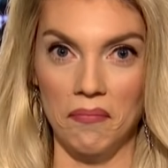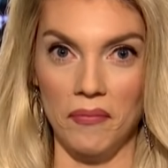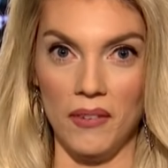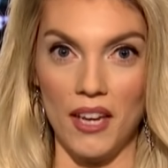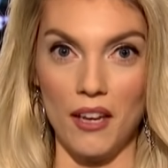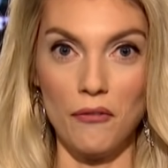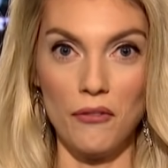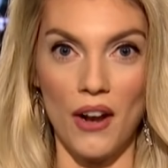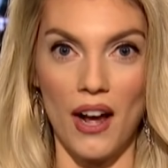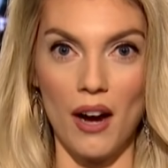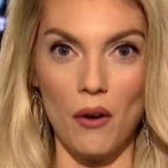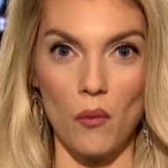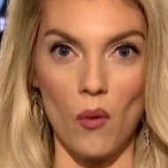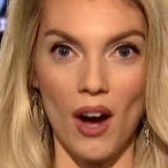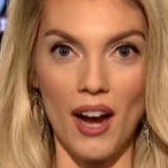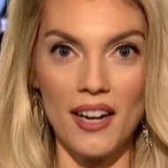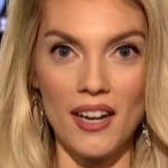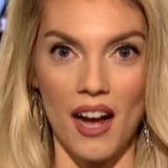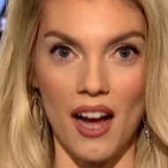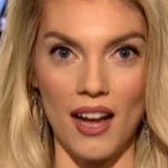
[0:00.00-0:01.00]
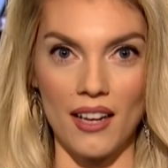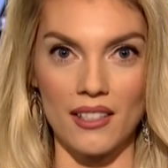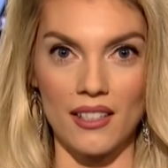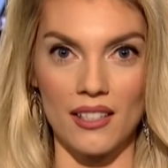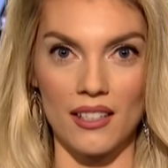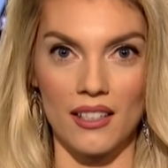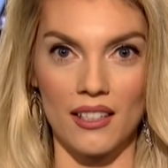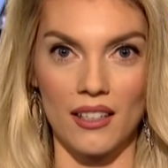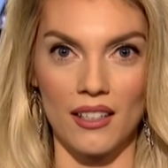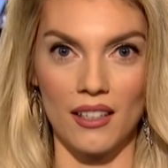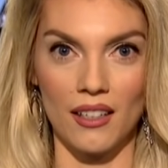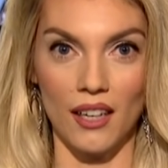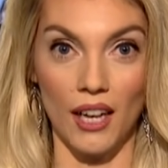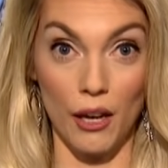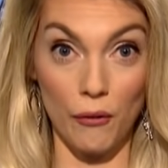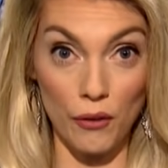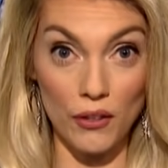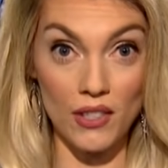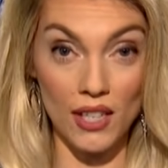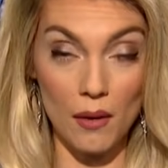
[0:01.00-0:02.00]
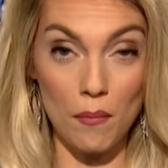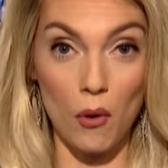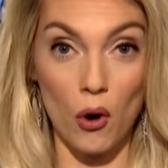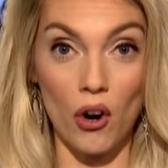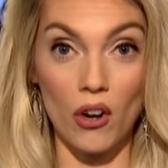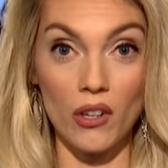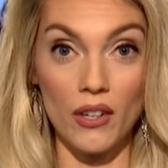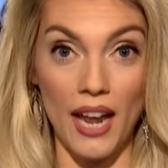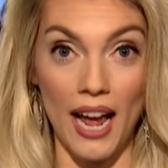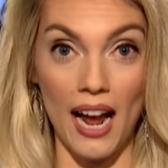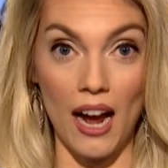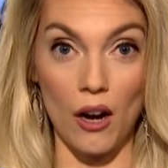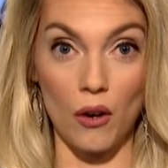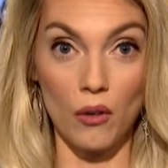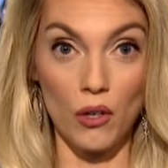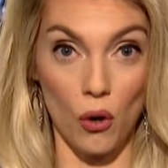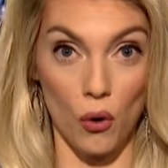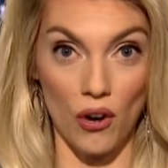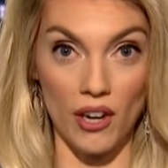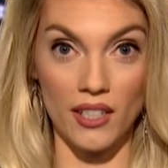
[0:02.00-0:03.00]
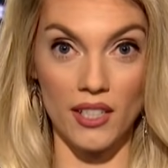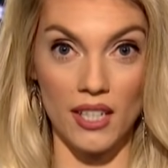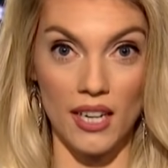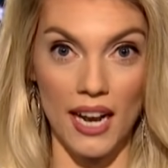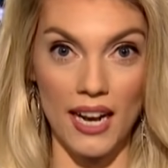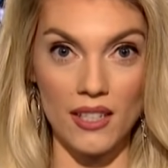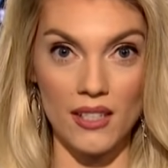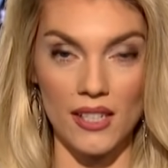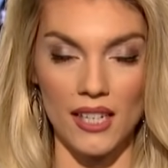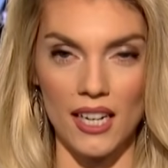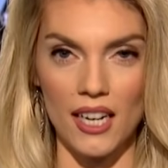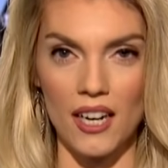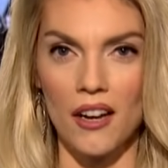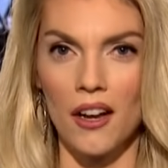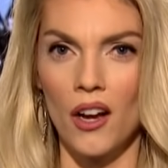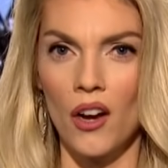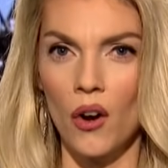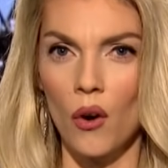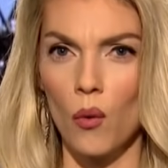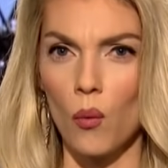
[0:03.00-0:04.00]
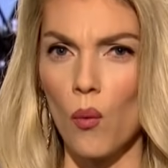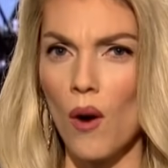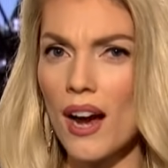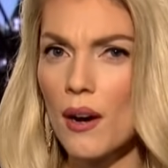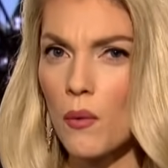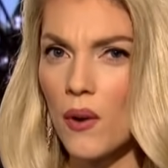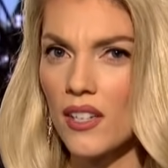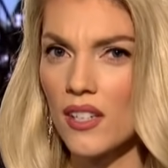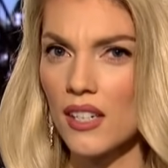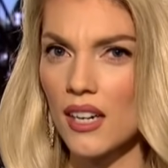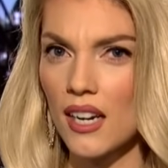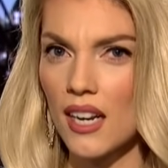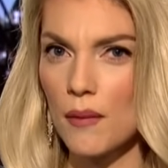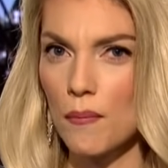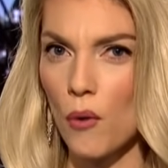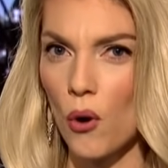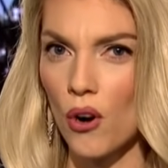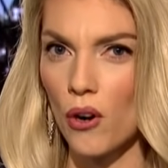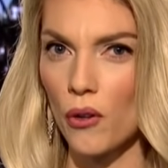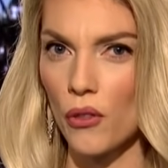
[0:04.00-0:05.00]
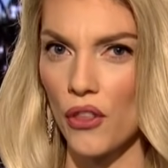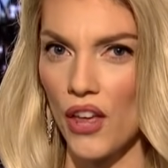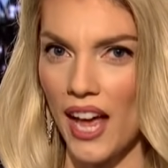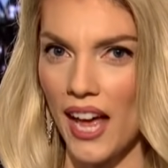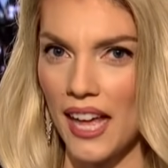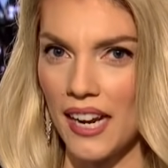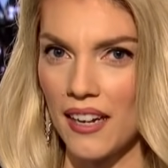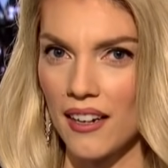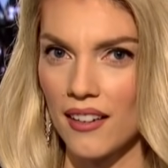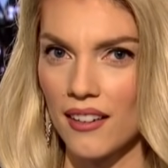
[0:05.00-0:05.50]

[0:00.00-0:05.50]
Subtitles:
If not, why not? If it's immoral now, according to Nancy, why wasn't it immoral then?